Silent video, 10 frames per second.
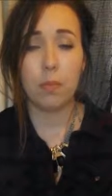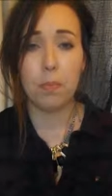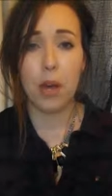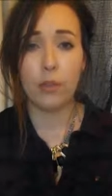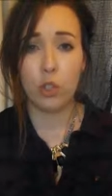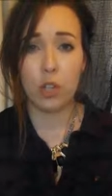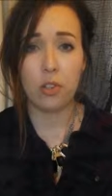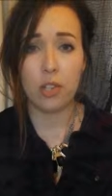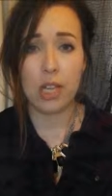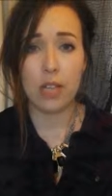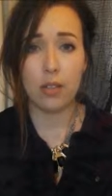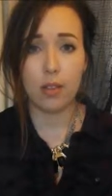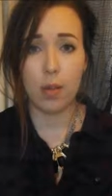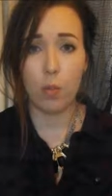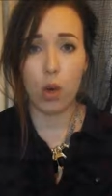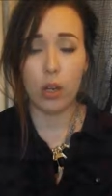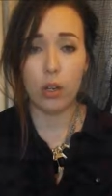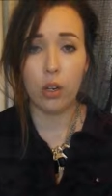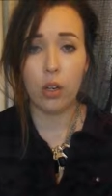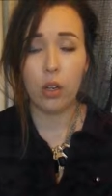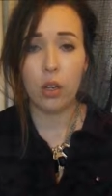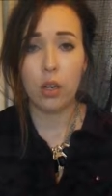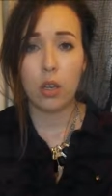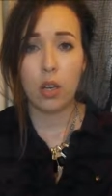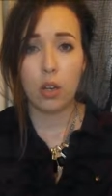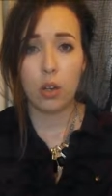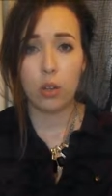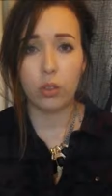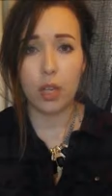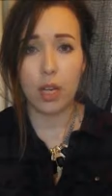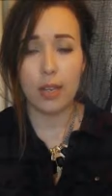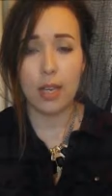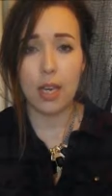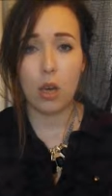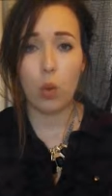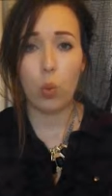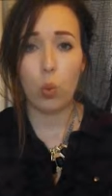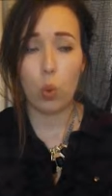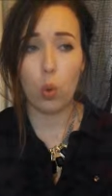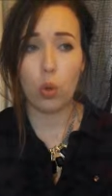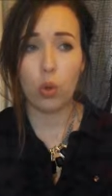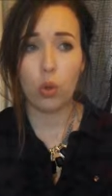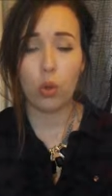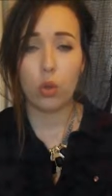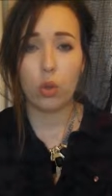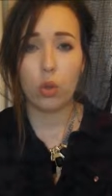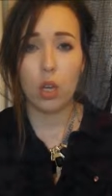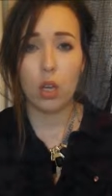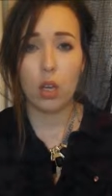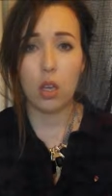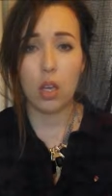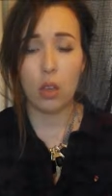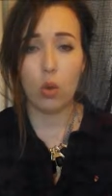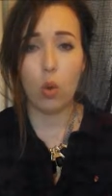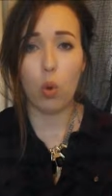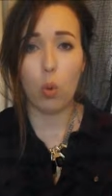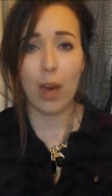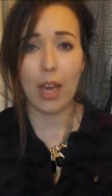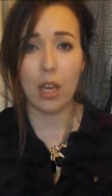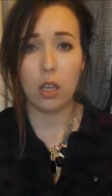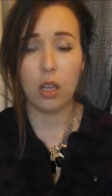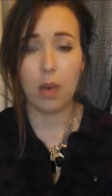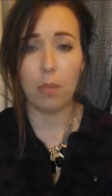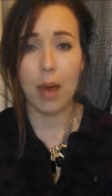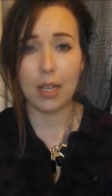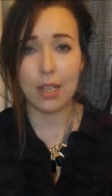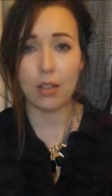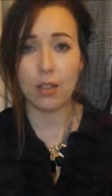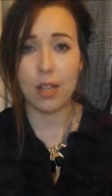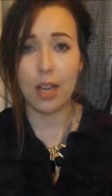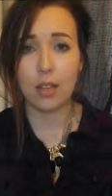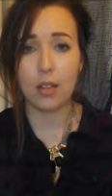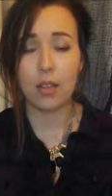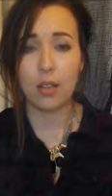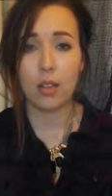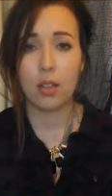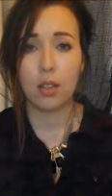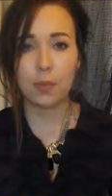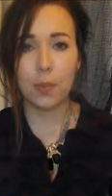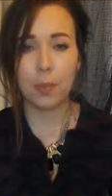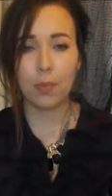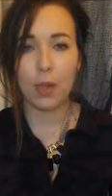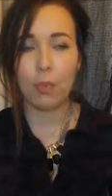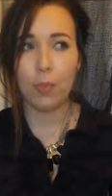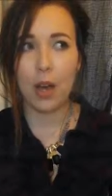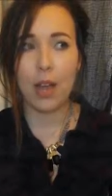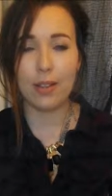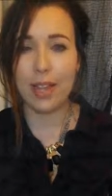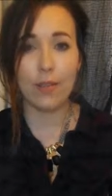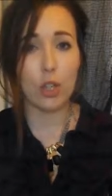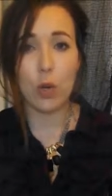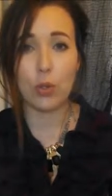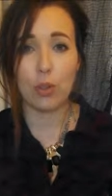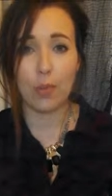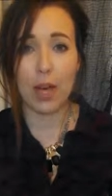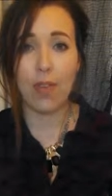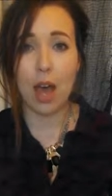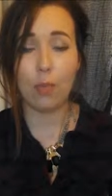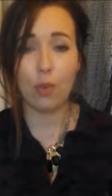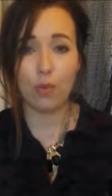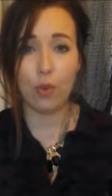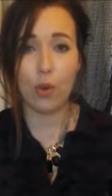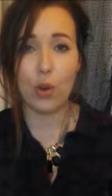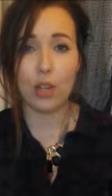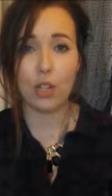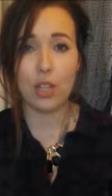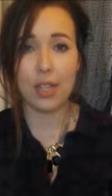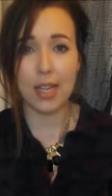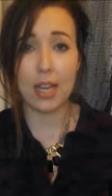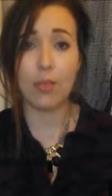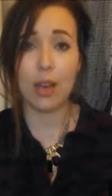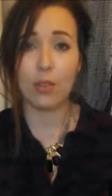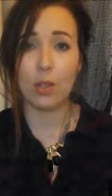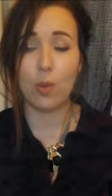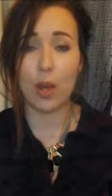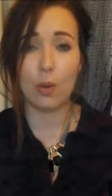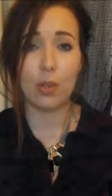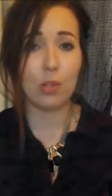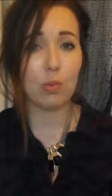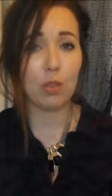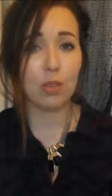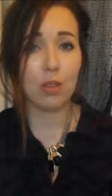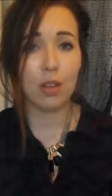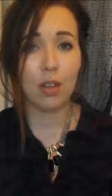I've just seen someone in a long nightie walk in the hallway and back down the stairs. I'd never told her about that before she stayed round as well, which was